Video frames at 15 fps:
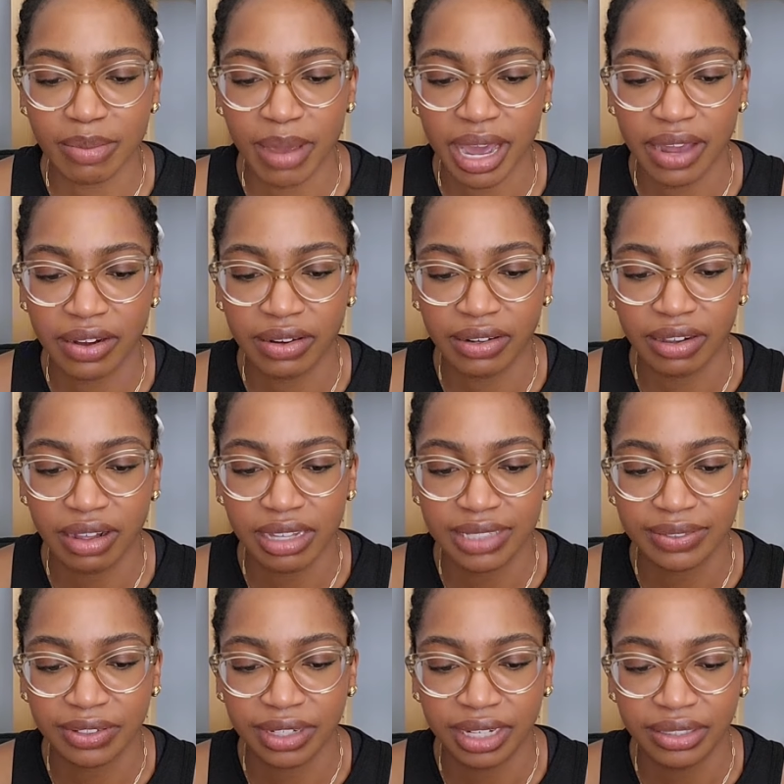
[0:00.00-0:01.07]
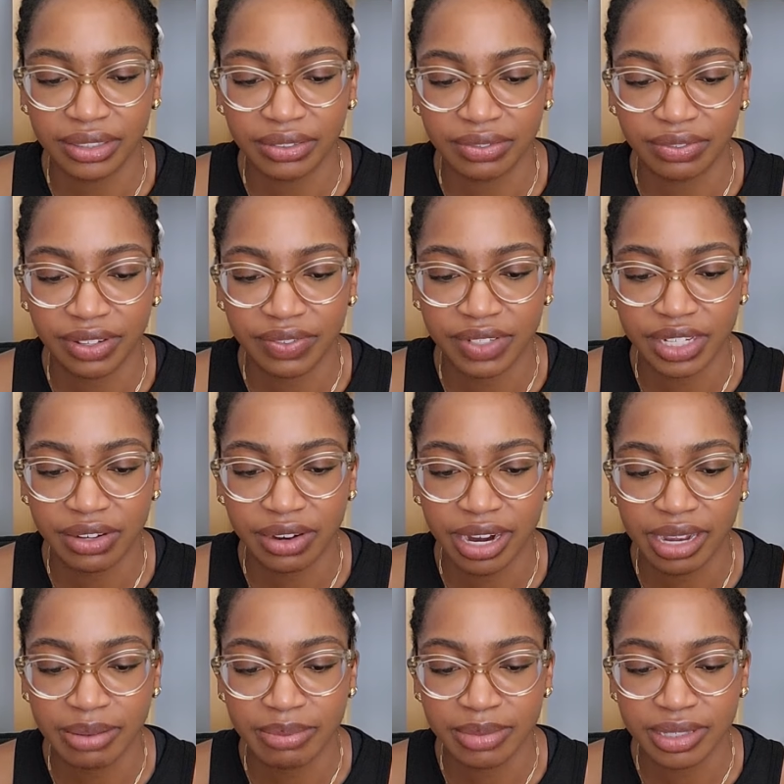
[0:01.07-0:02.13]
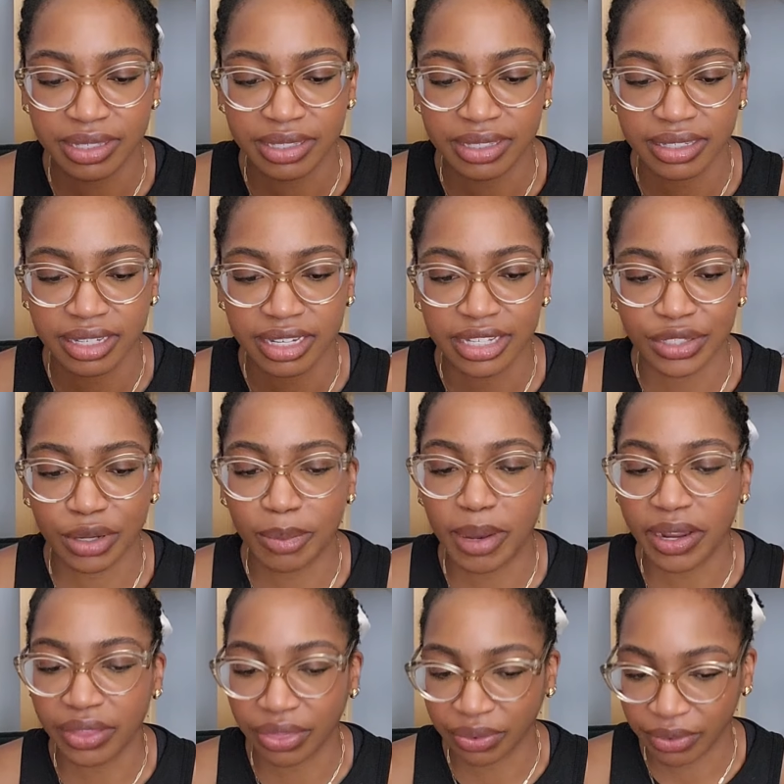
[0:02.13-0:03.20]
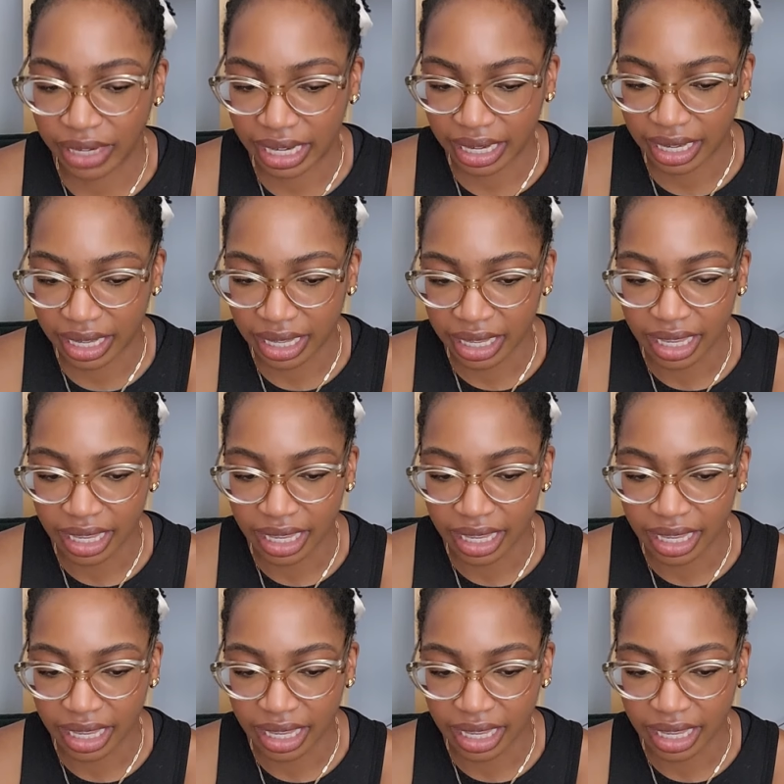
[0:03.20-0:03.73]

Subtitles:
pattern calls for 150 grams. So I bought 3.